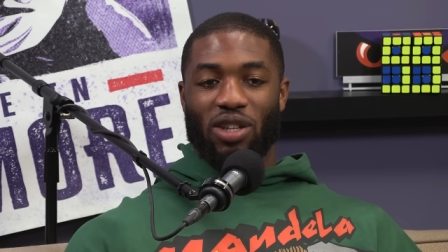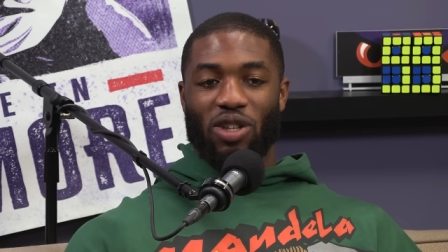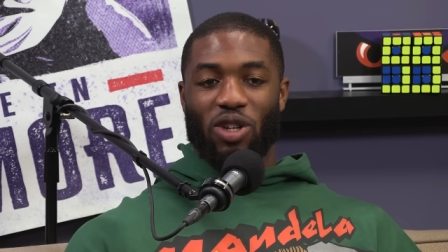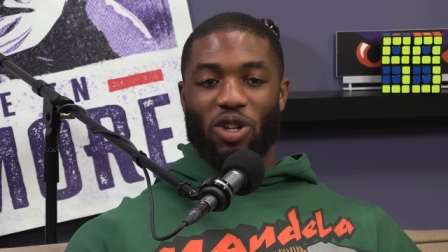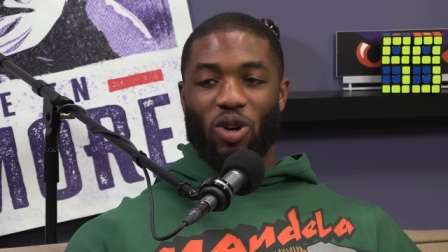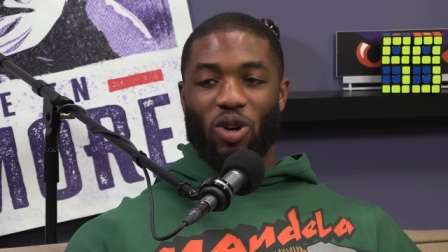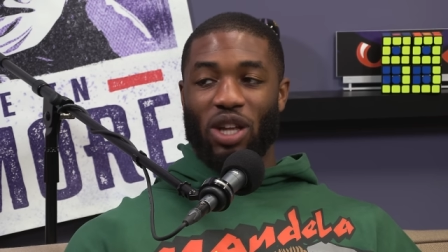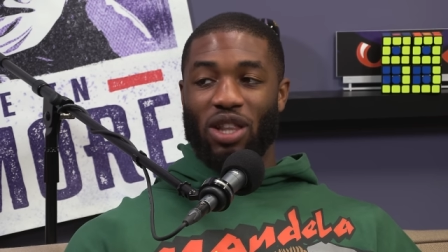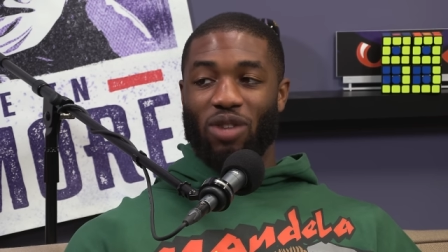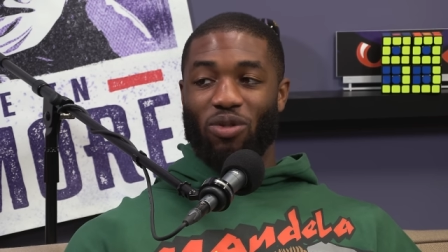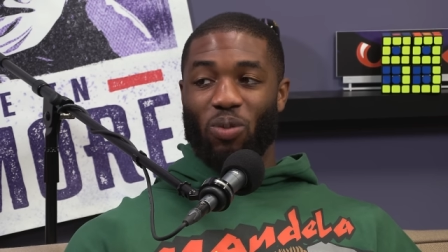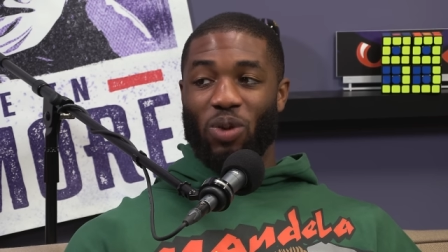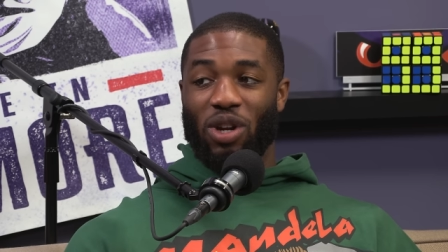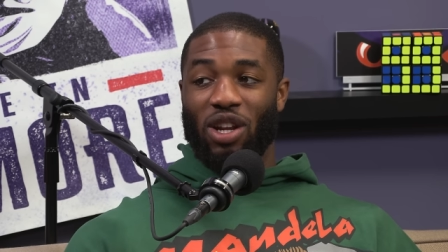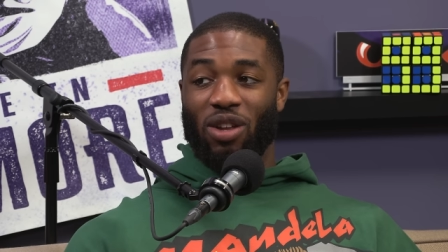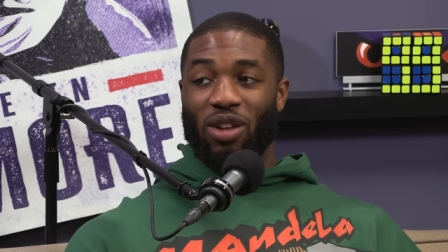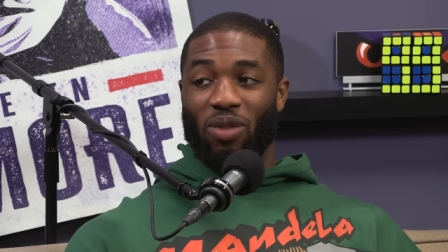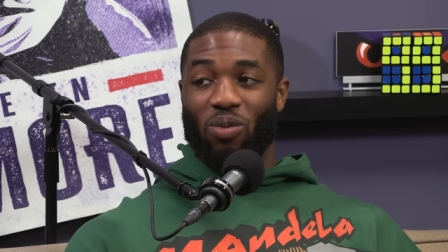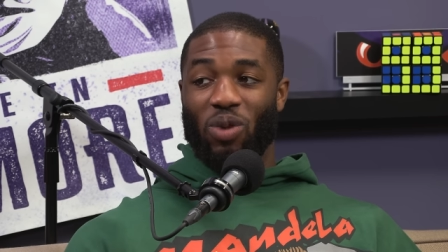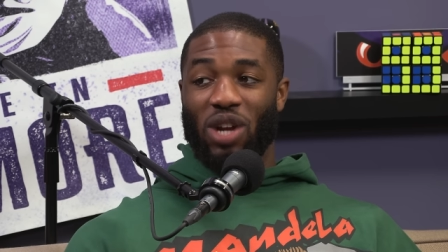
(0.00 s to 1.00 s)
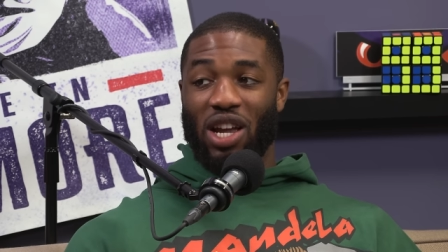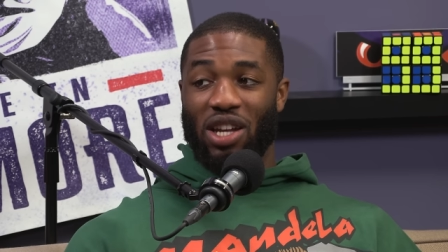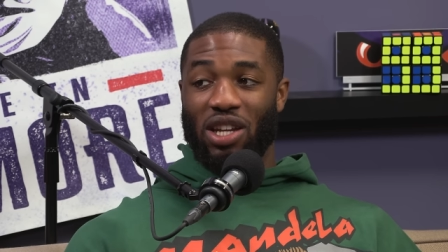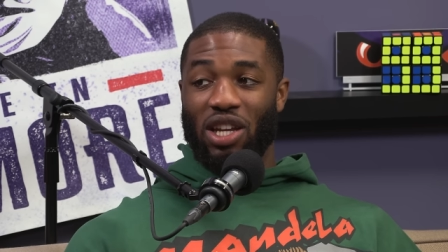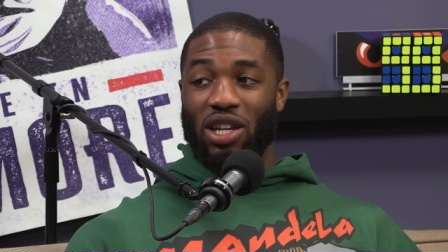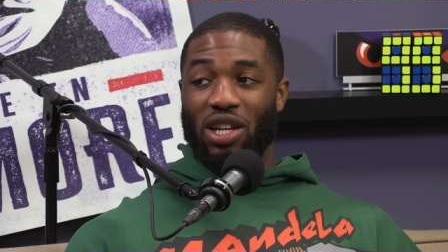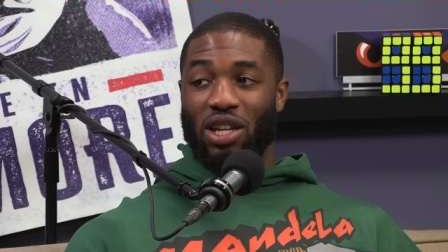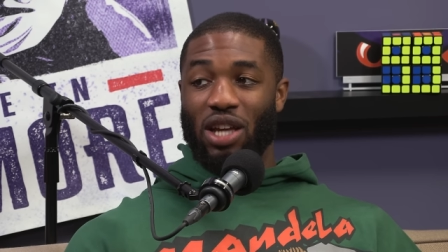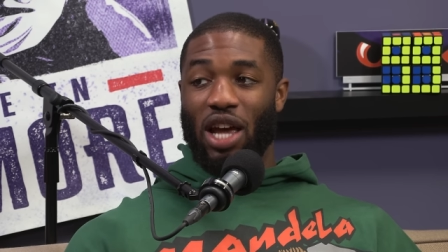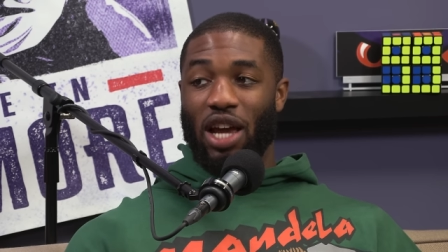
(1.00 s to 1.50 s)
you know, at the, when it, when I
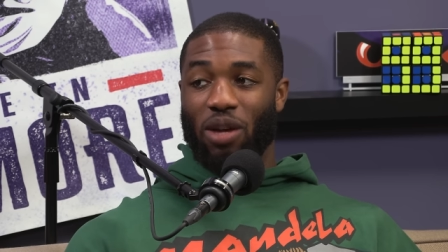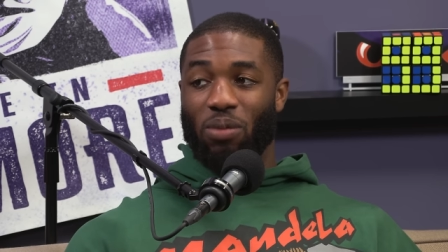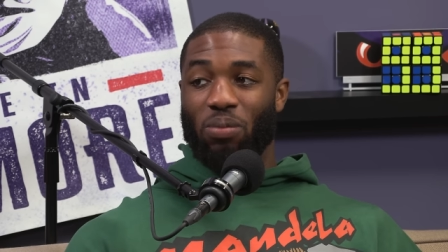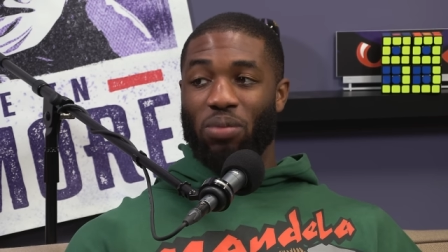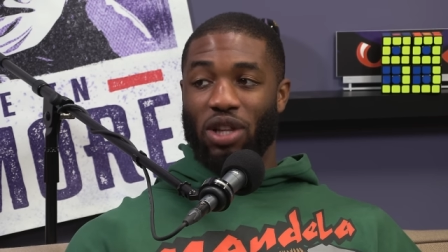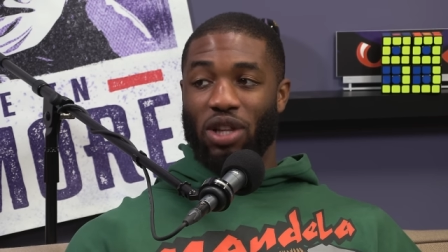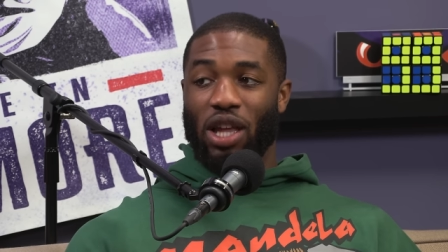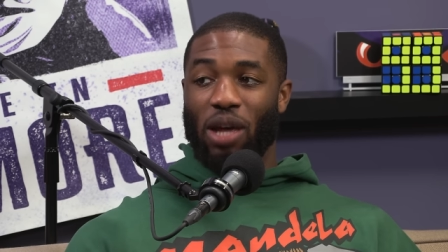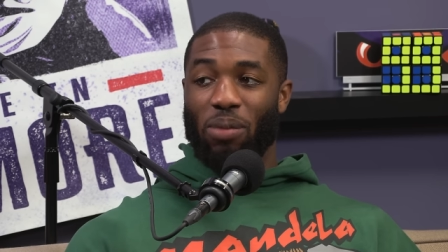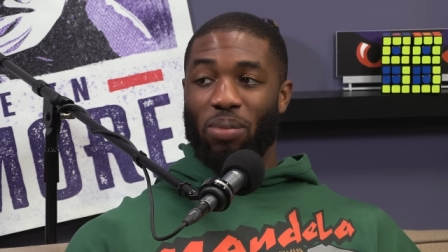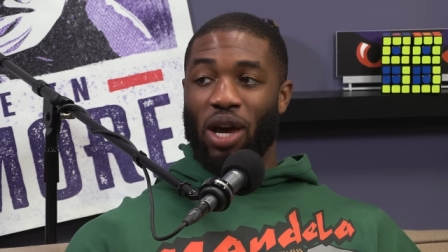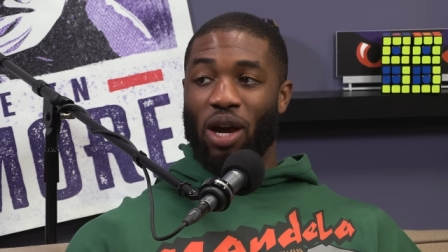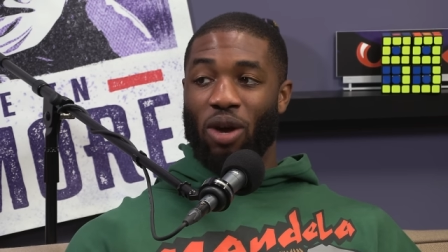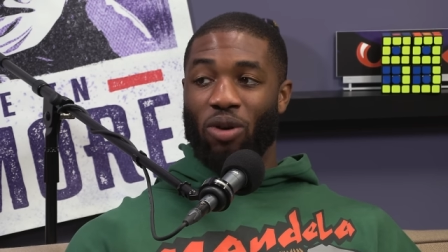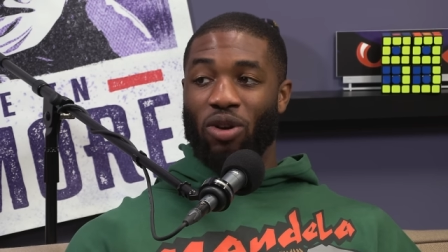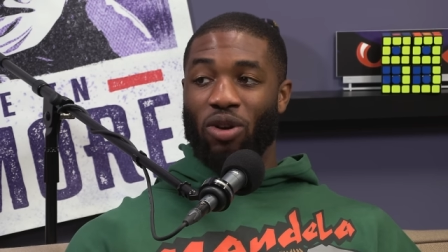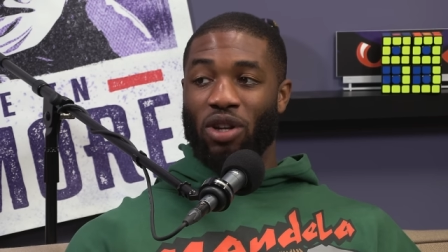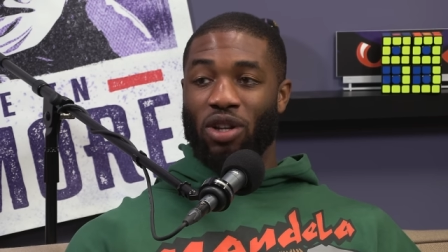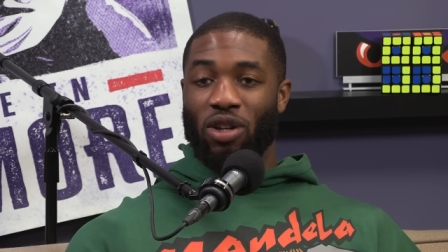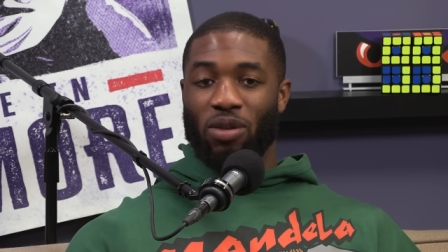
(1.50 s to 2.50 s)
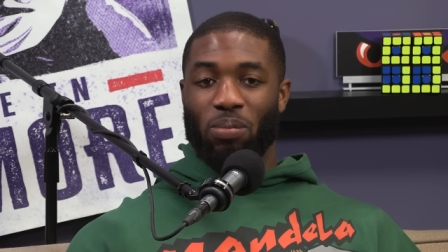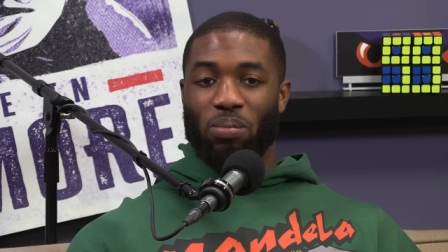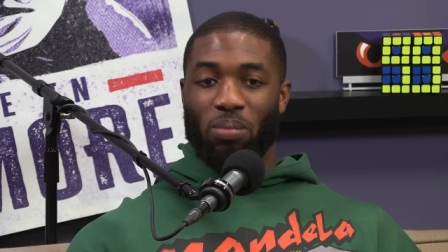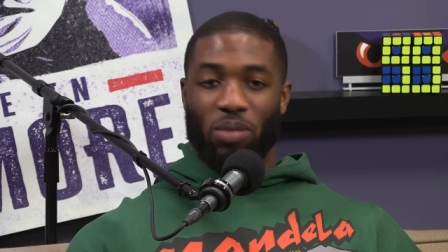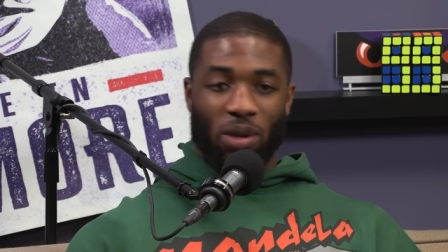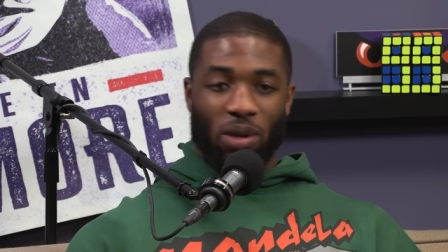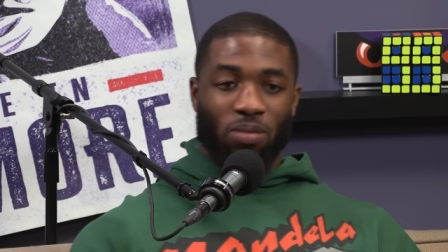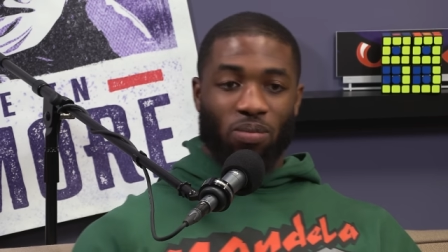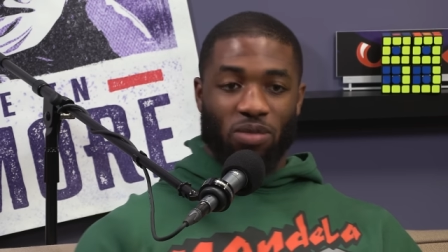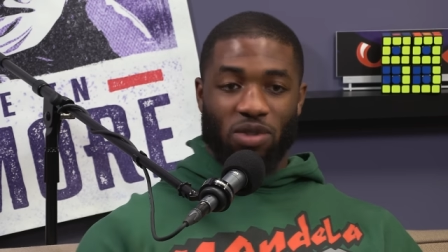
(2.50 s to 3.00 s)
need it, I can put that power in
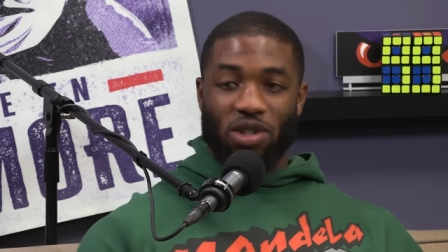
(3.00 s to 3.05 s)
and